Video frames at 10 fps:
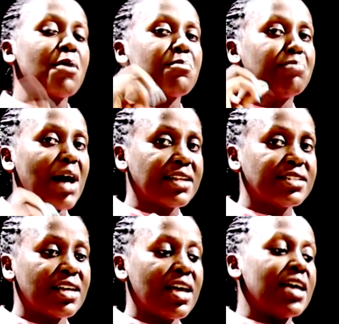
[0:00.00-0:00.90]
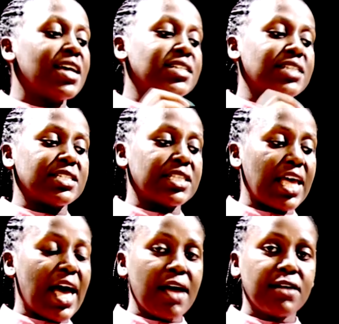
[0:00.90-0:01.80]
but it is
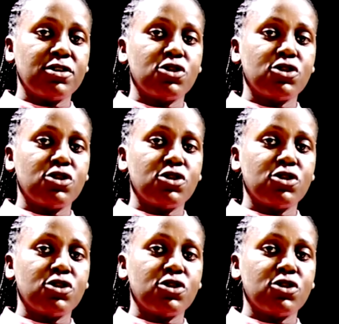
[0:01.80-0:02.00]
there